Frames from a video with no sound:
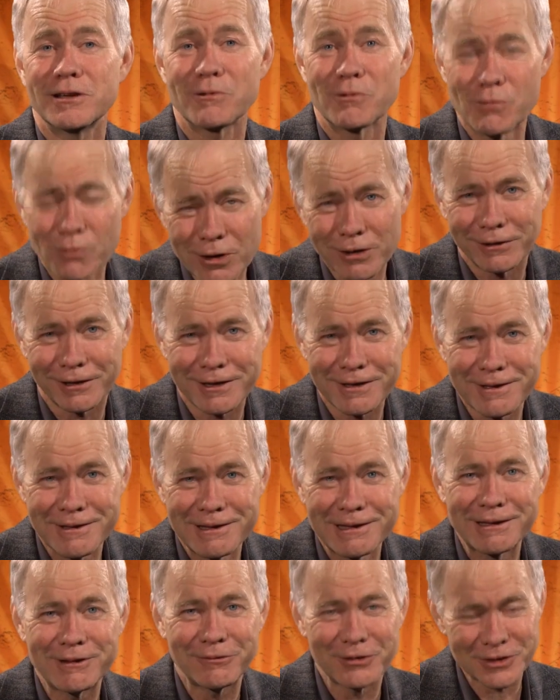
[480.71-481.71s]
it really
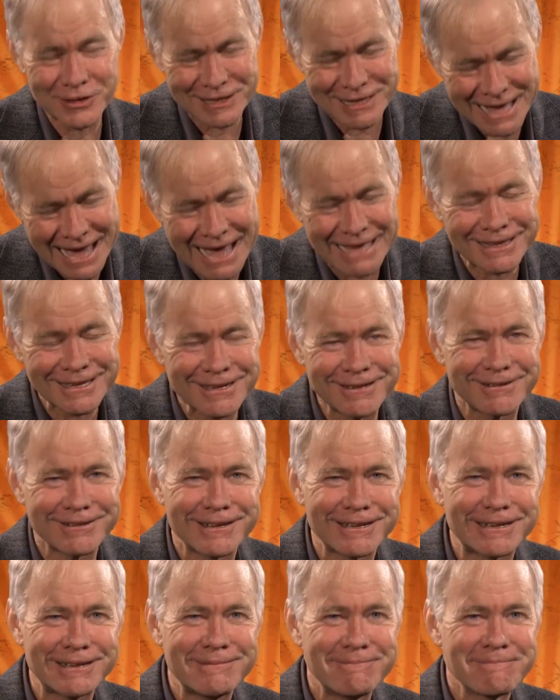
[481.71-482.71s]
was that
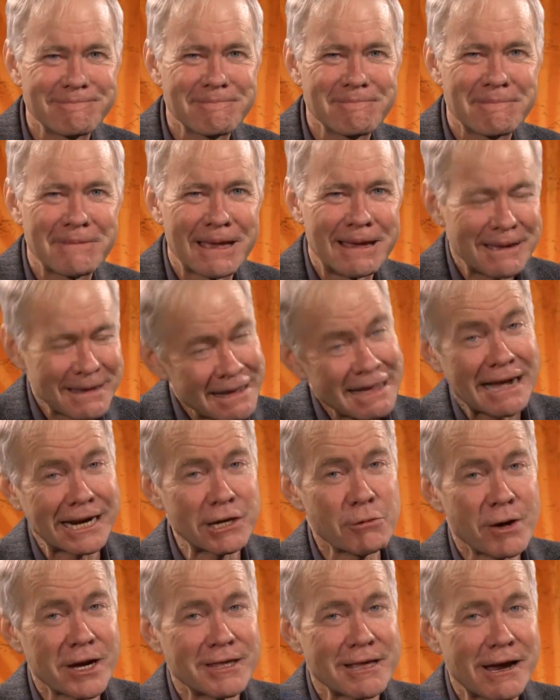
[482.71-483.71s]
good.
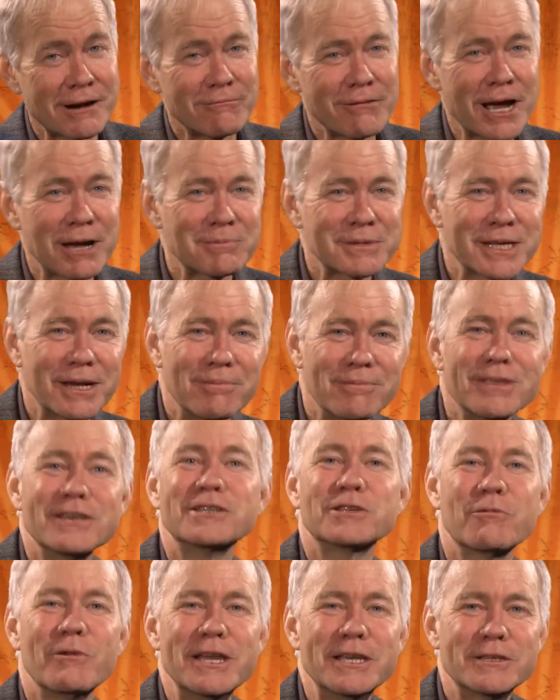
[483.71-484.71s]
Anyway, that wraps up
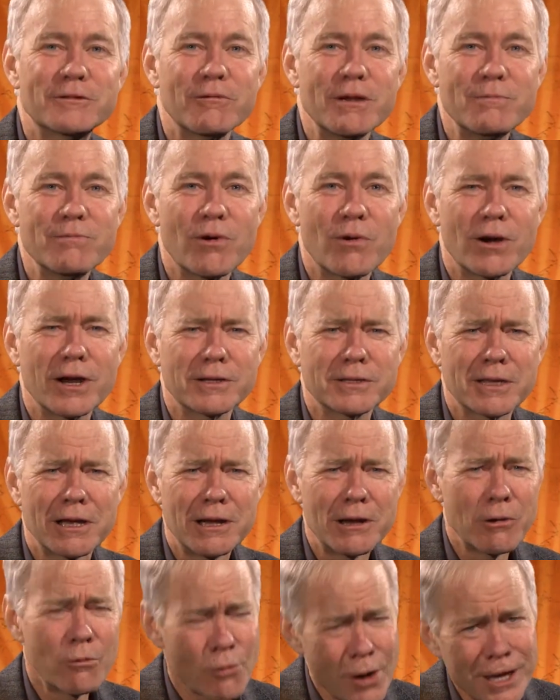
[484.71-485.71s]
this week's reports.
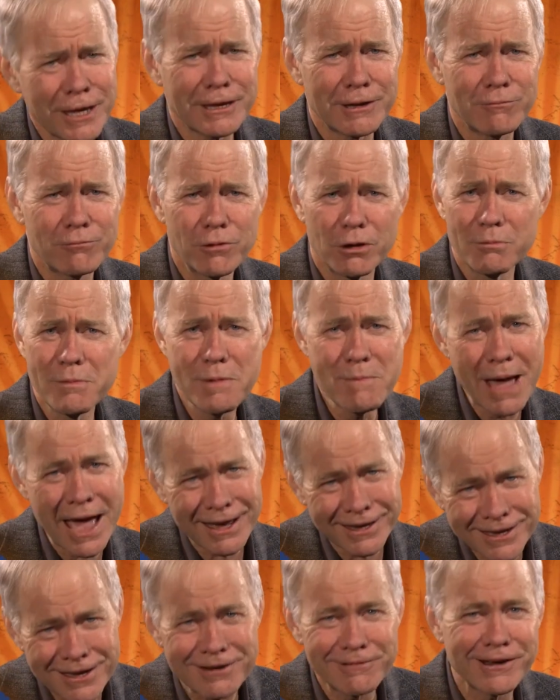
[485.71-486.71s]
We will be
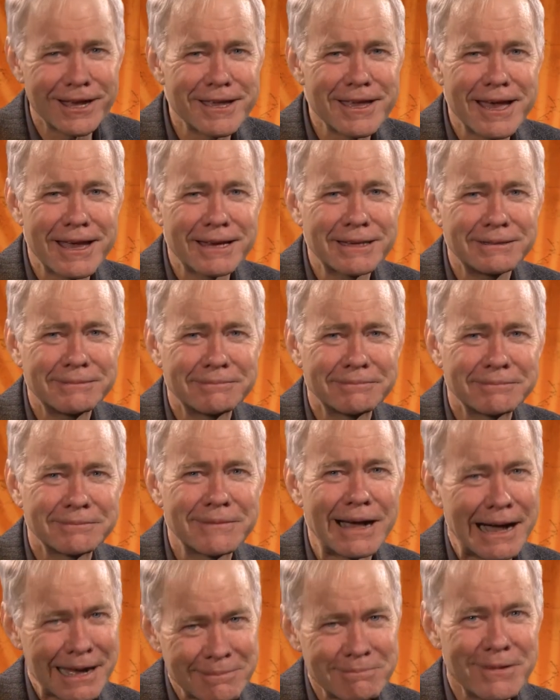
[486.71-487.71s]
back here again
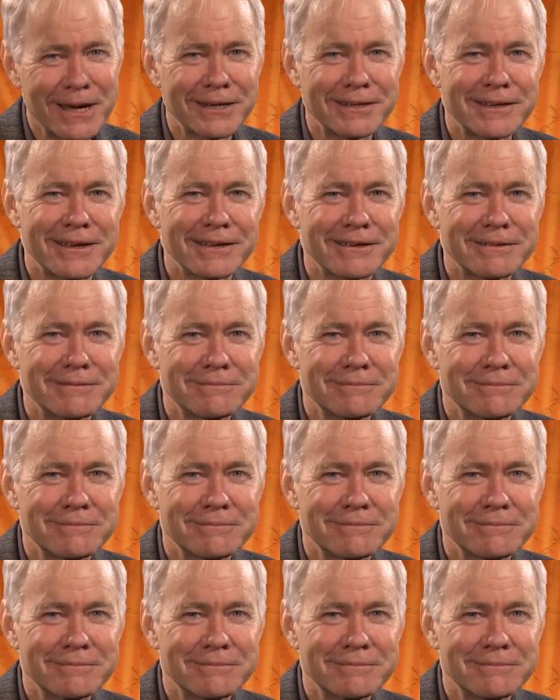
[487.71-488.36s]
on Monday.